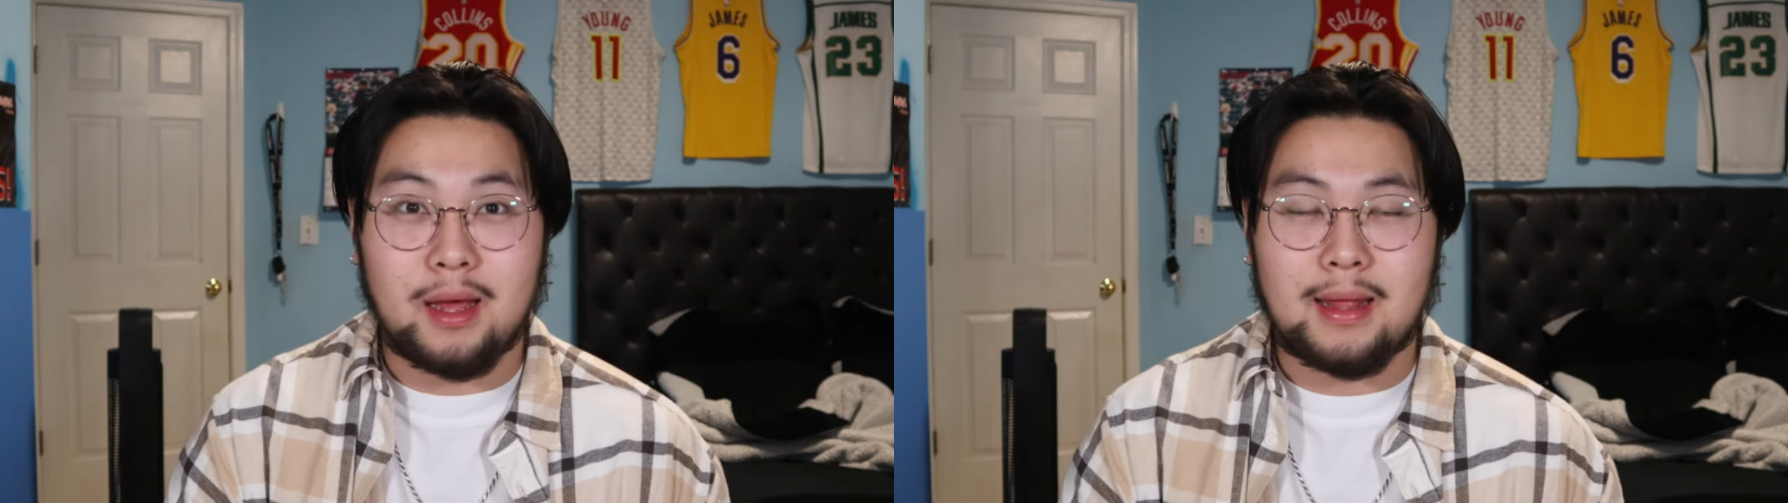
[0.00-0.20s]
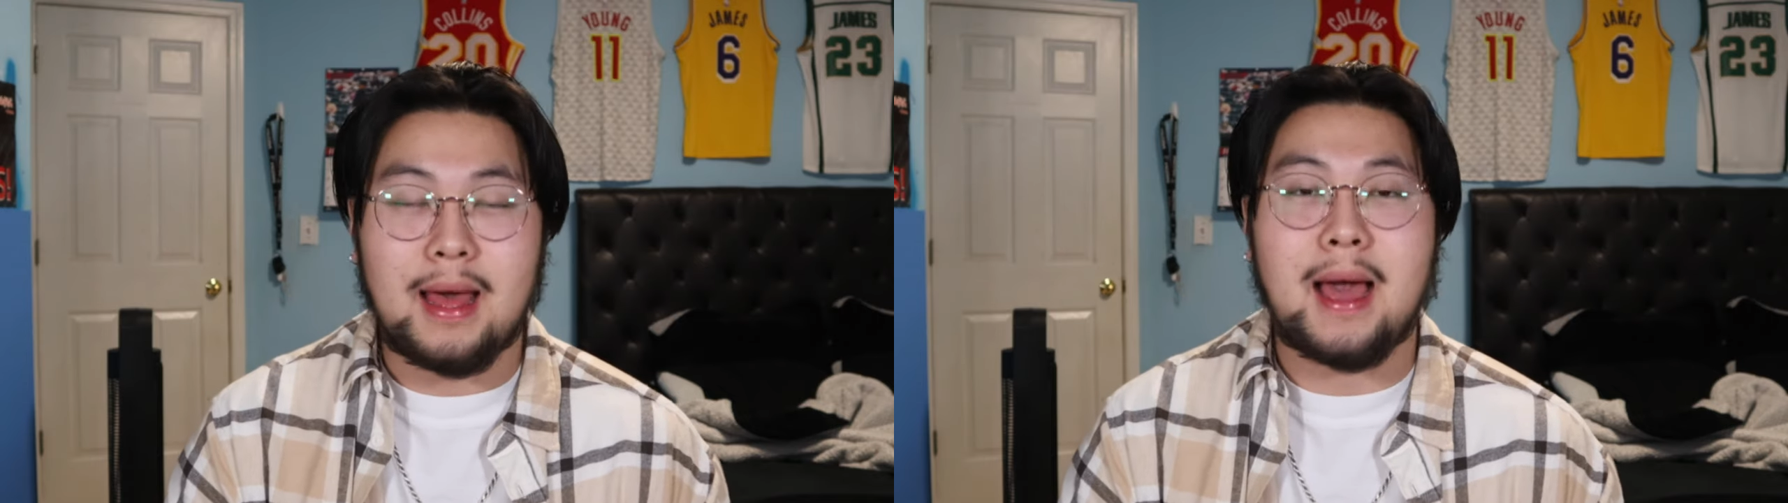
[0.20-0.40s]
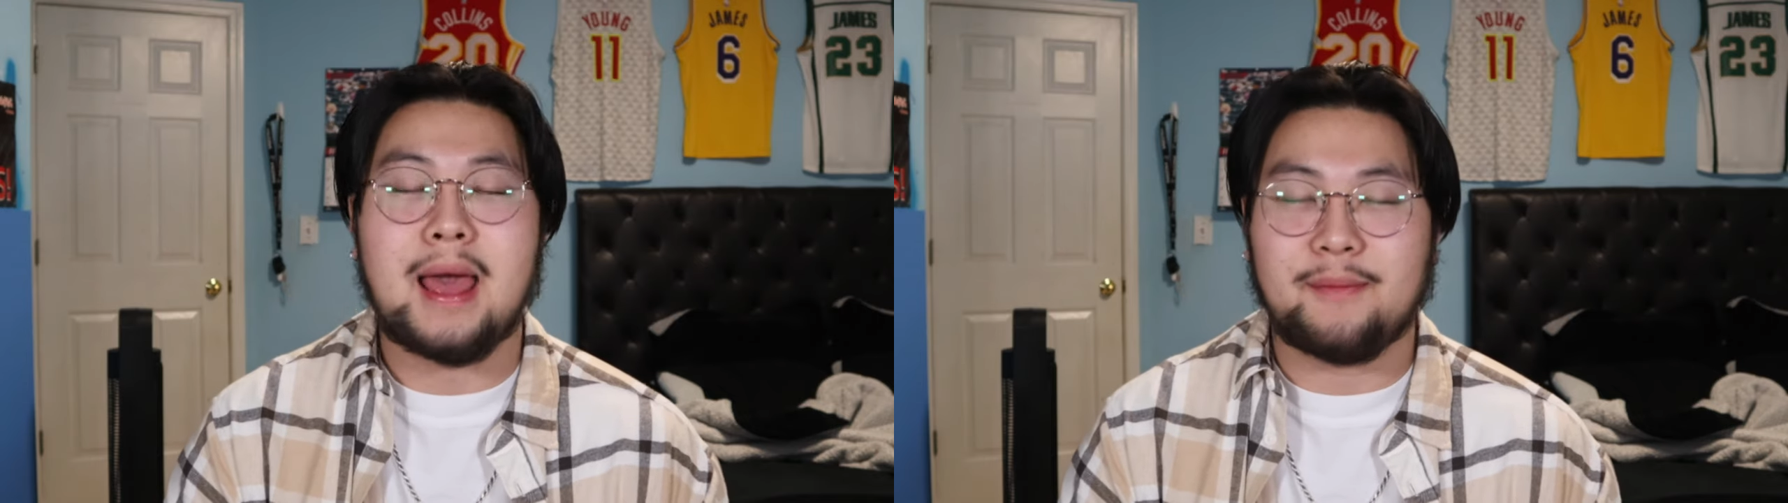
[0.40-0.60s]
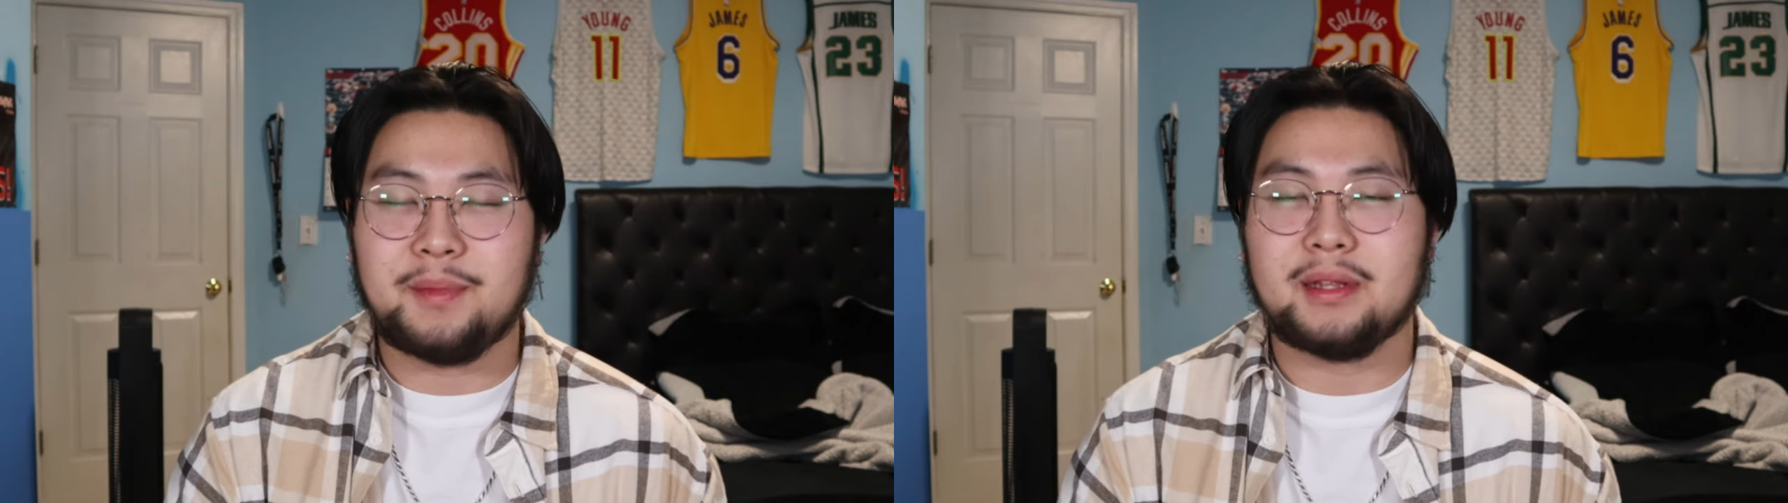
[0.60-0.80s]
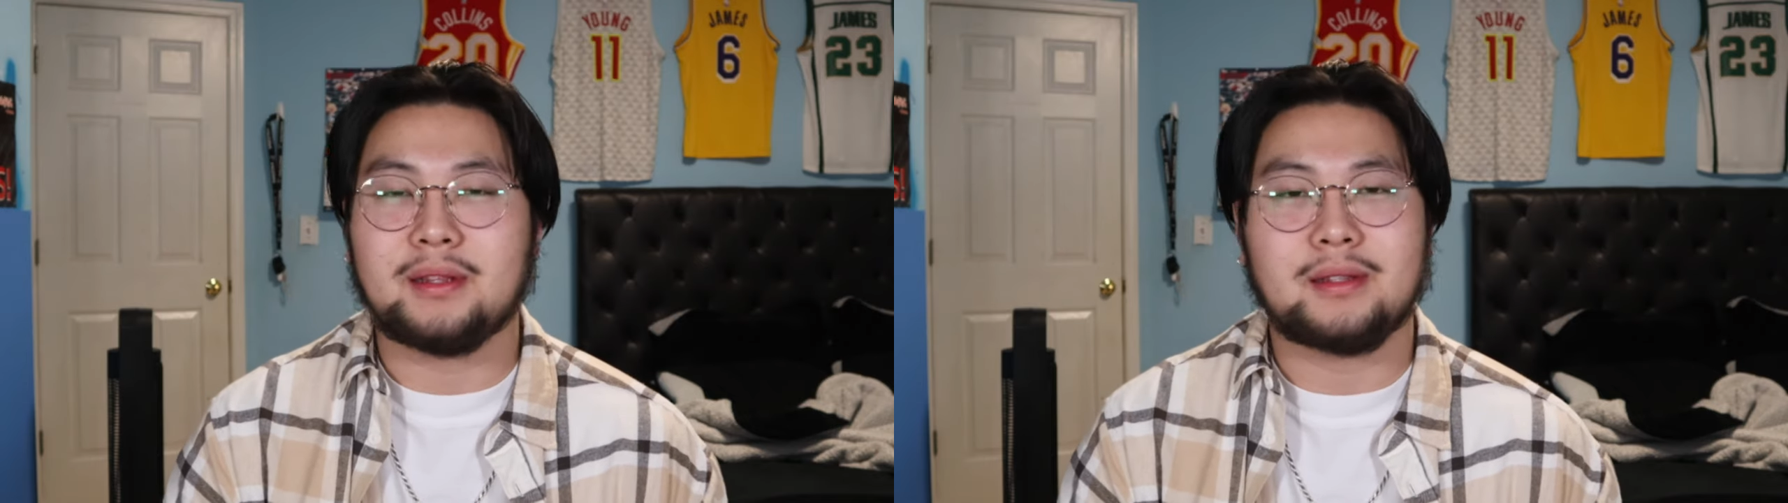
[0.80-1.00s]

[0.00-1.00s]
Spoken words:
I have been